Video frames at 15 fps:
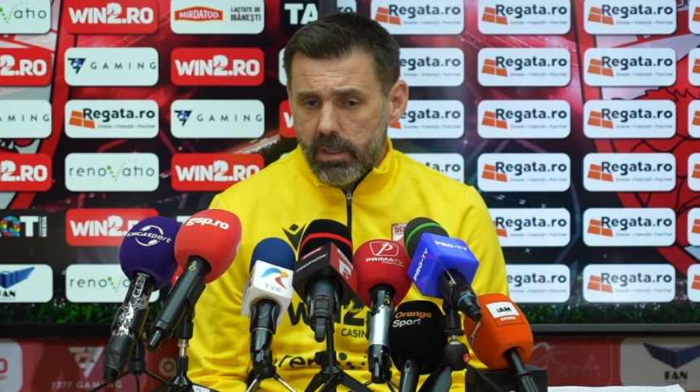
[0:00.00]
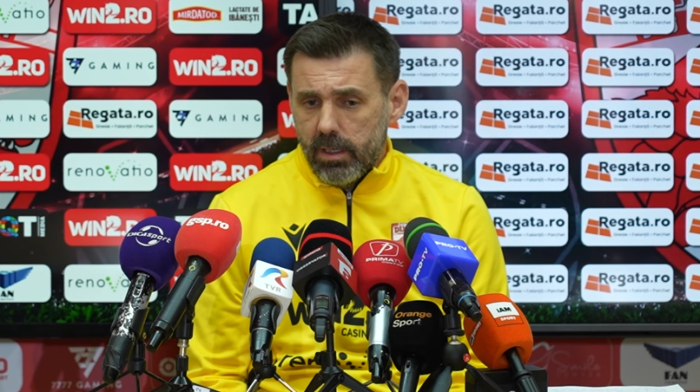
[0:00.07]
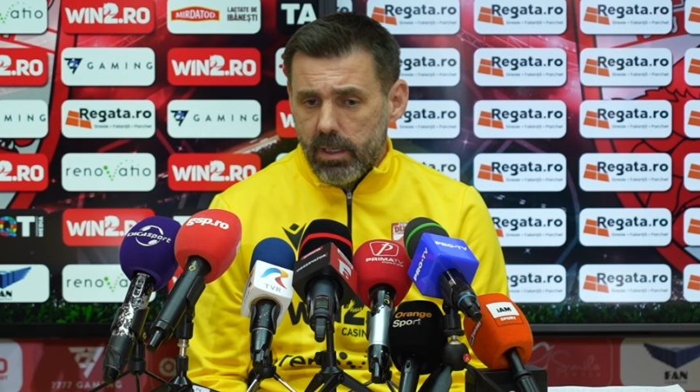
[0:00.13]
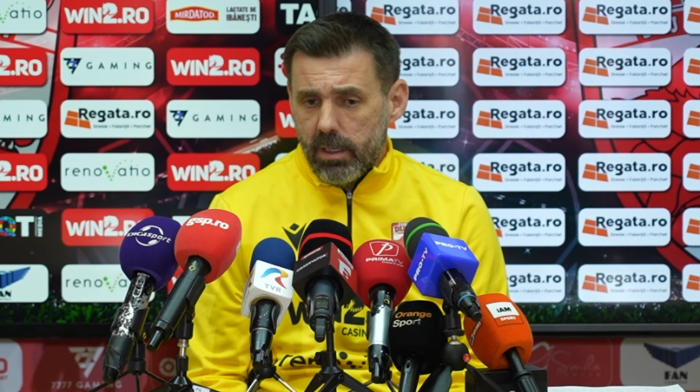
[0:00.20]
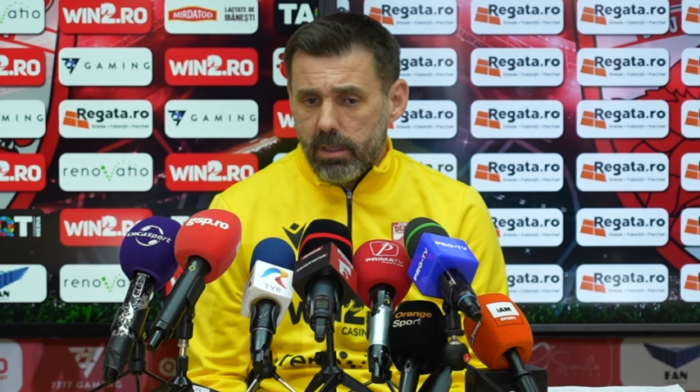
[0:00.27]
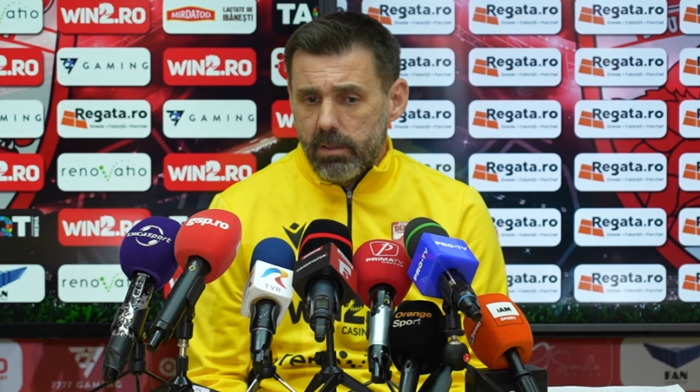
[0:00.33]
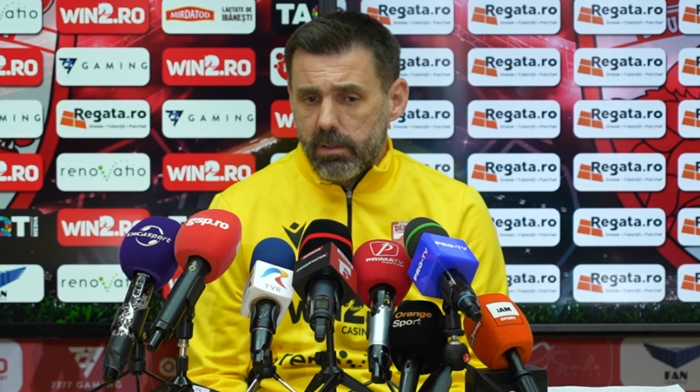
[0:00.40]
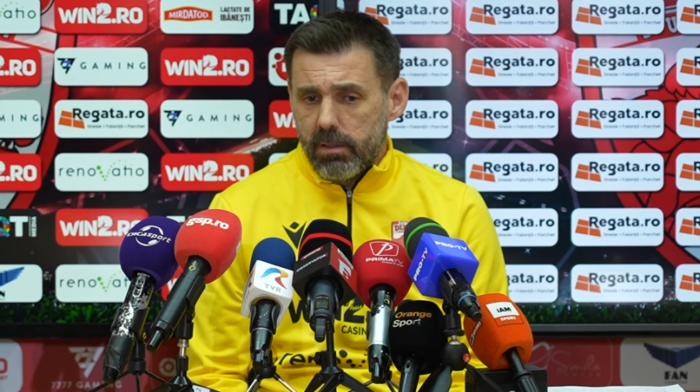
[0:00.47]

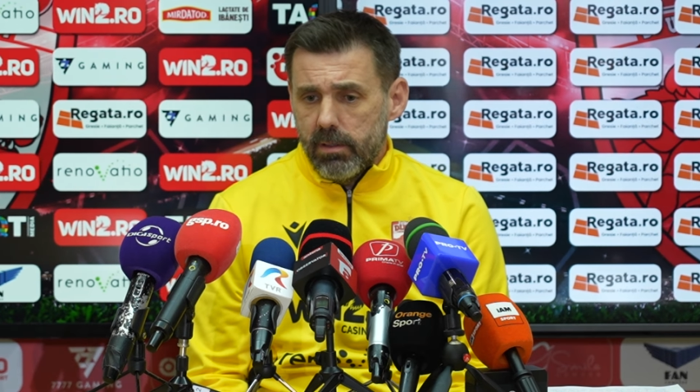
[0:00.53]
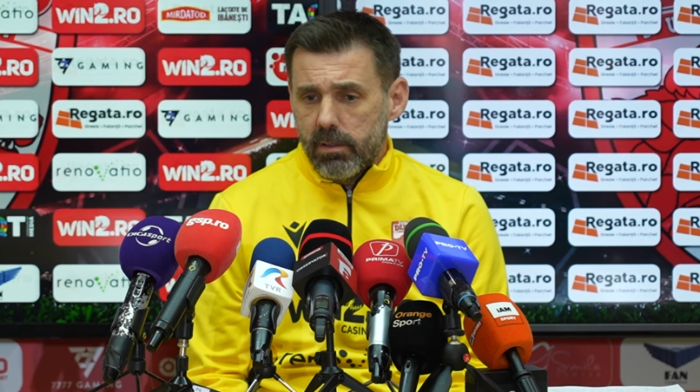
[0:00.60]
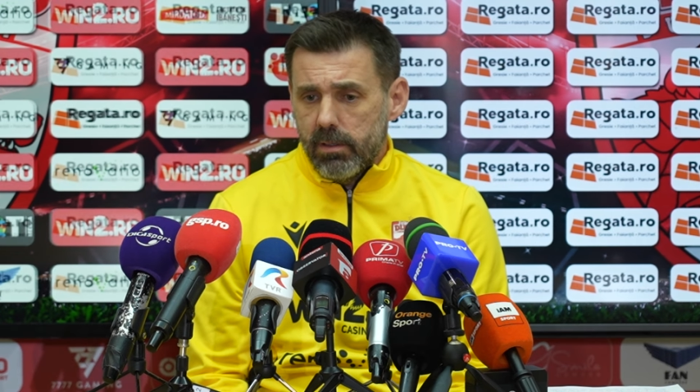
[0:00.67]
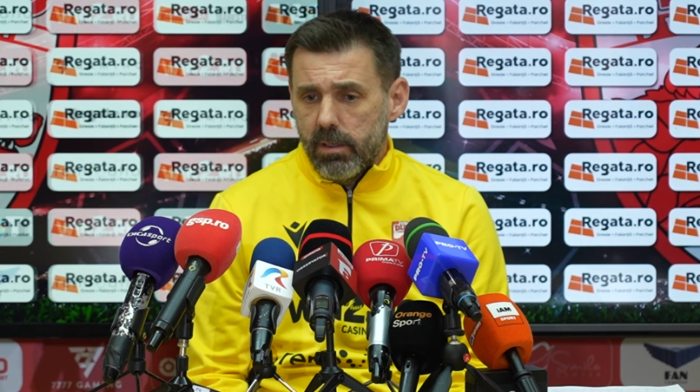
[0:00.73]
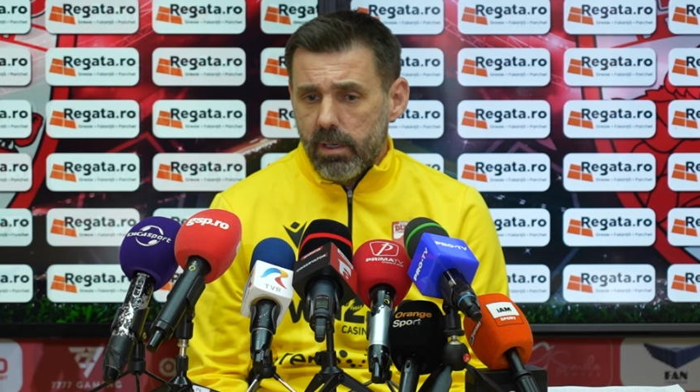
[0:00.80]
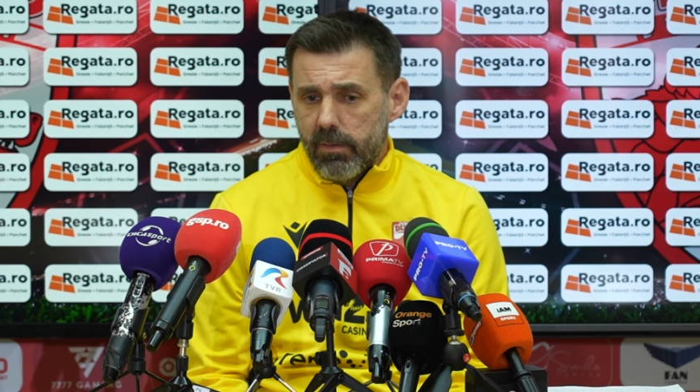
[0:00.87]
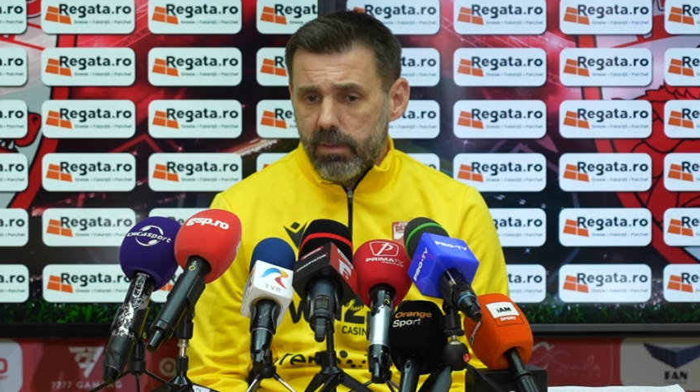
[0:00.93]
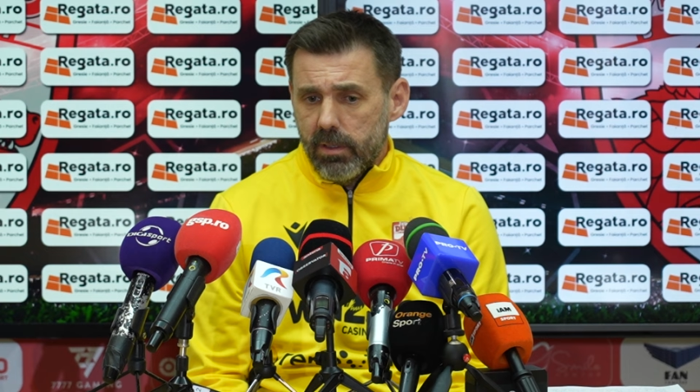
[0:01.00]
and
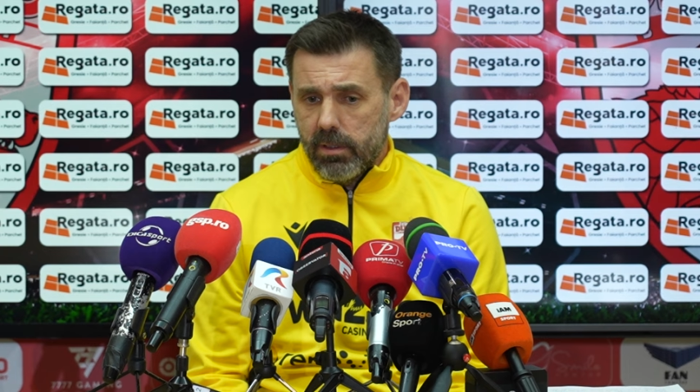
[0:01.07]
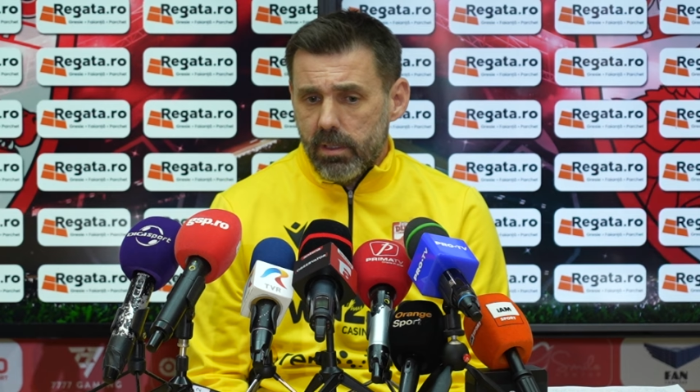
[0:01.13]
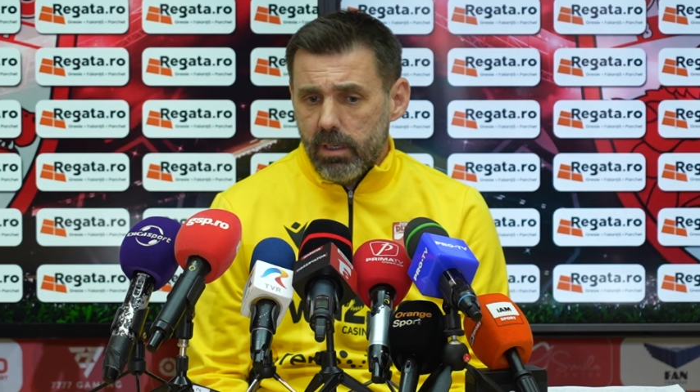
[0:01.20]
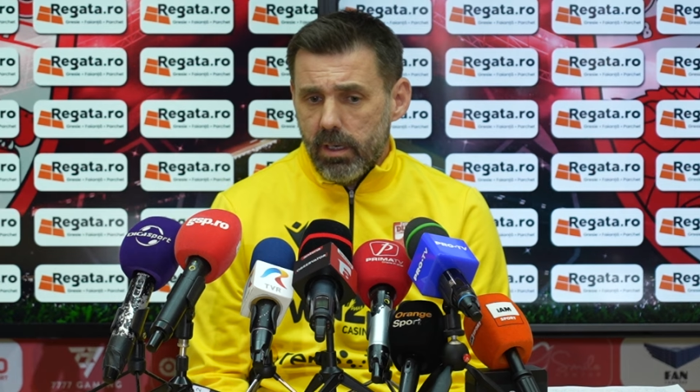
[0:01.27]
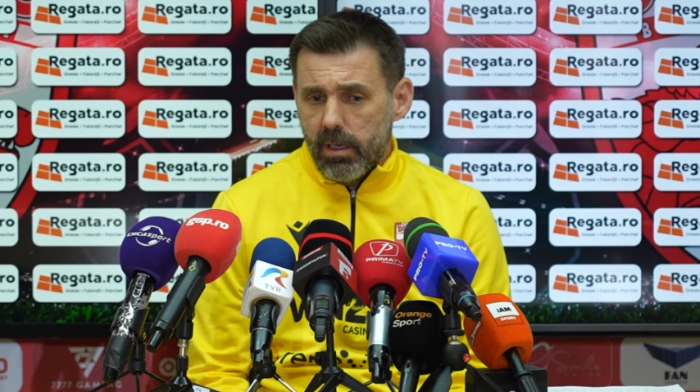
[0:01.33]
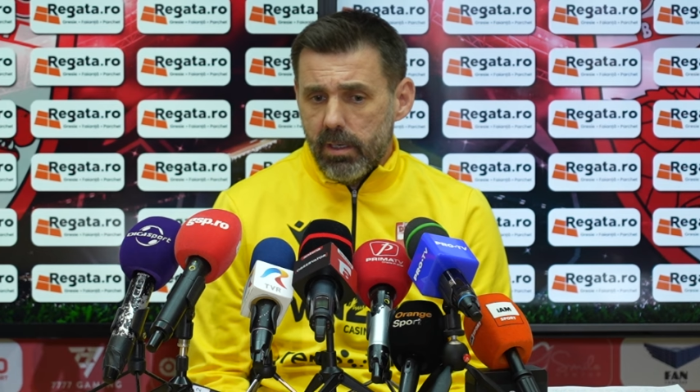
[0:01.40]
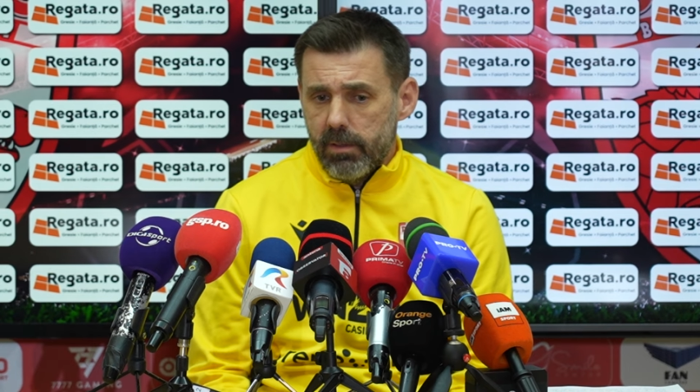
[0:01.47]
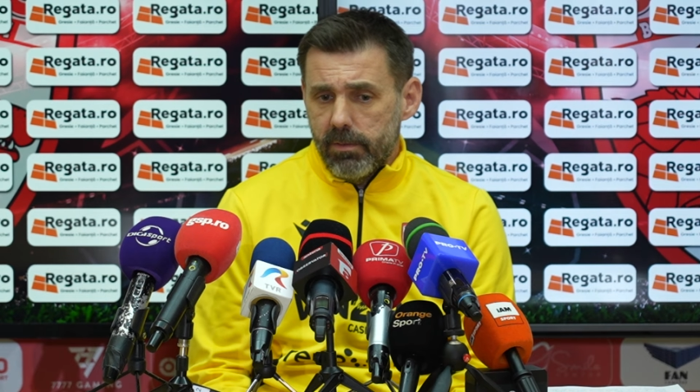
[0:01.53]
I will
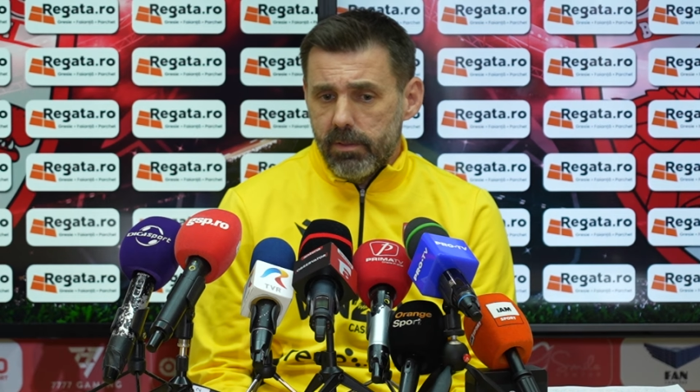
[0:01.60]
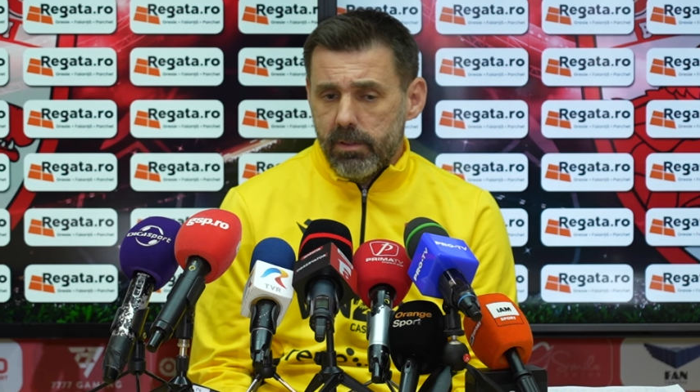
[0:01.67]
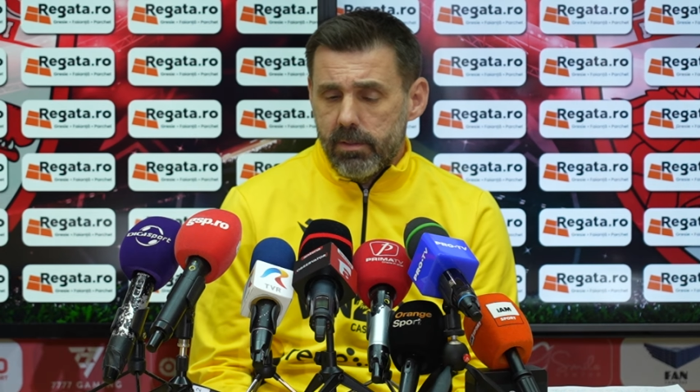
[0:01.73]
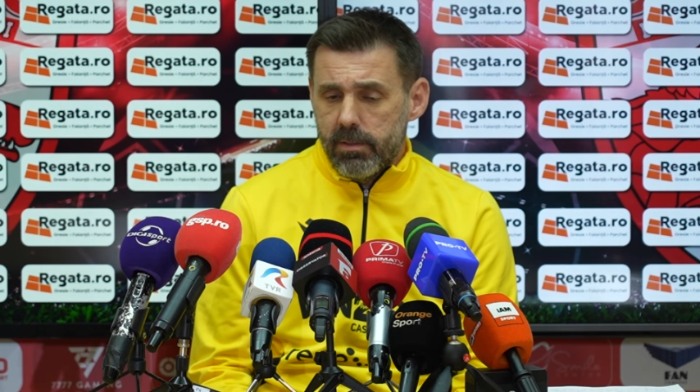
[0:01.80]
try